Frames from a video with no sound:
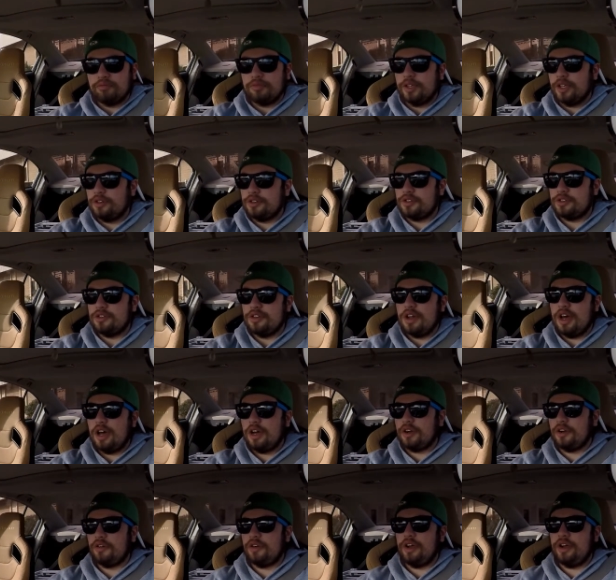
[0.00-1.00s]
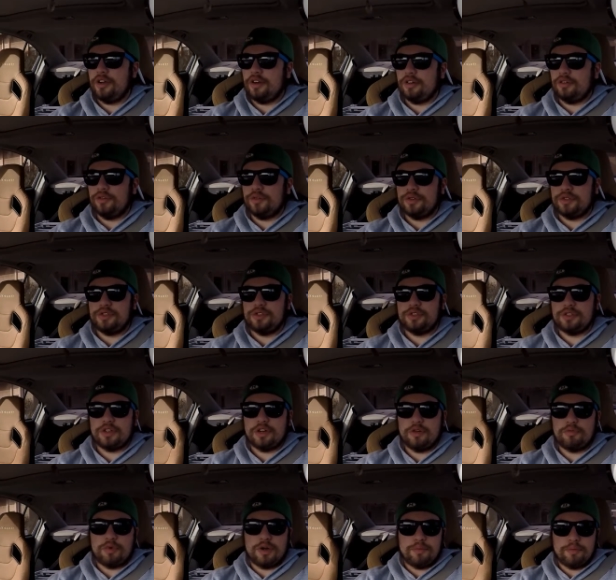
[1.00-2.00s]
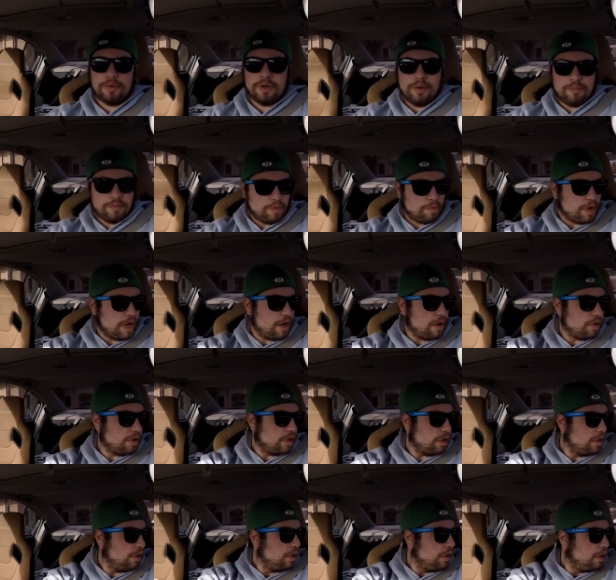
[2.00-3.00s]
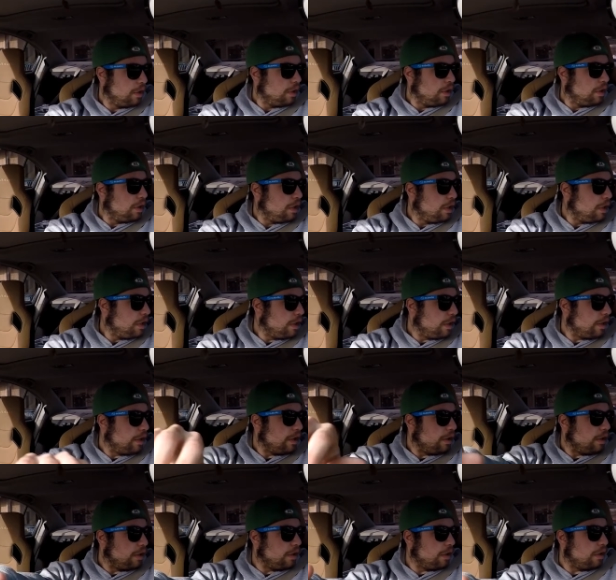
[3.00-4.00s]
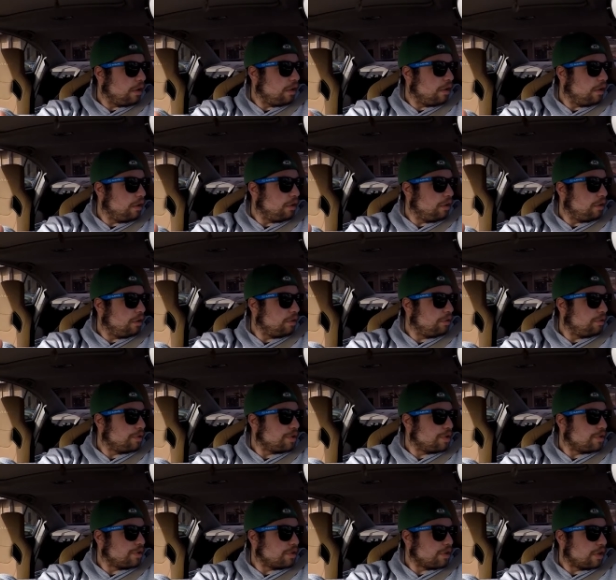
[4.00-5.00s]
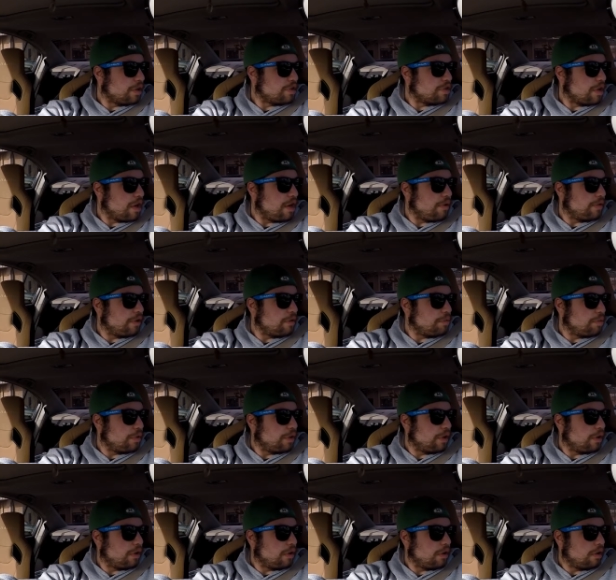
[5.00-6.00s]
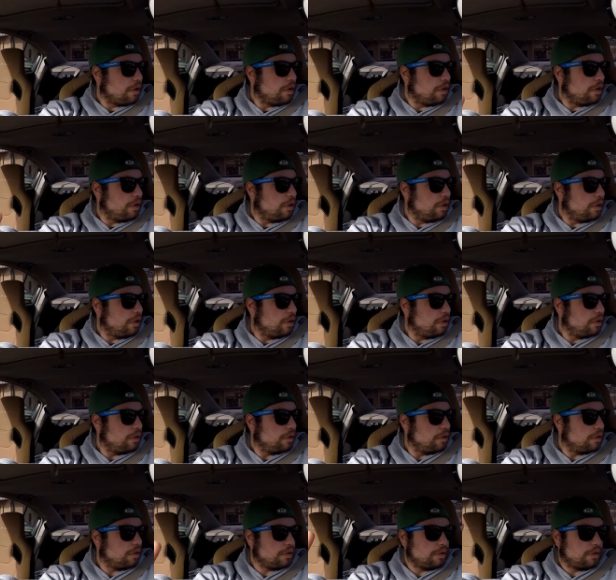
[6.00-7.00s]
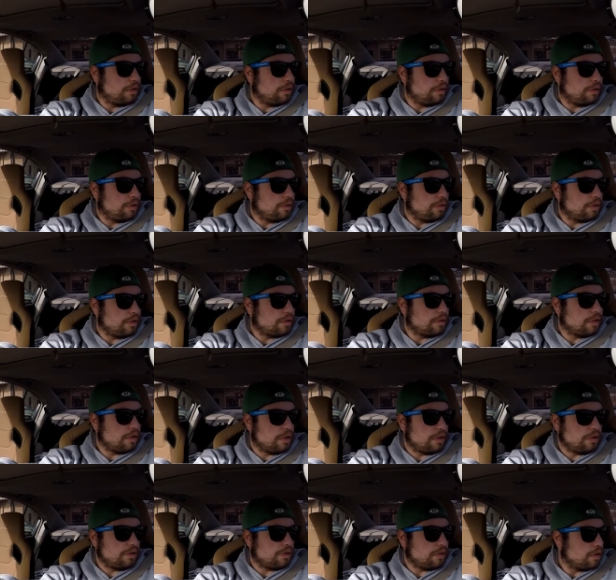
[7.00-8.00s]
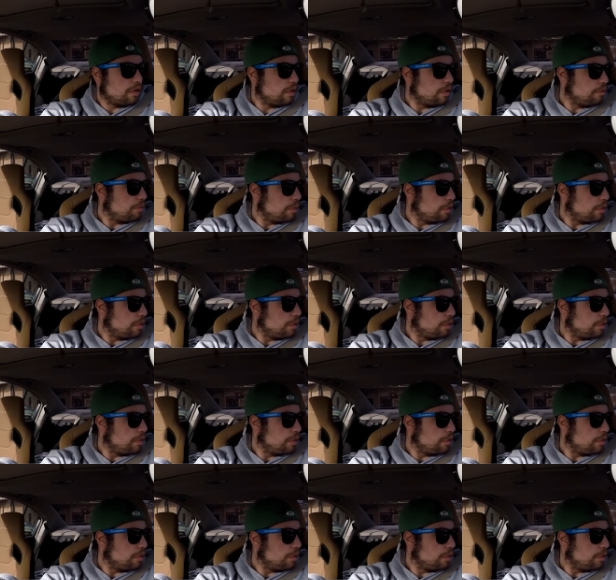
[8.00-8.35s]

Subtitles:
They're just not great once you start bumping up the power, and once you start driving it pretty hard. All right, dude, that's not a turn,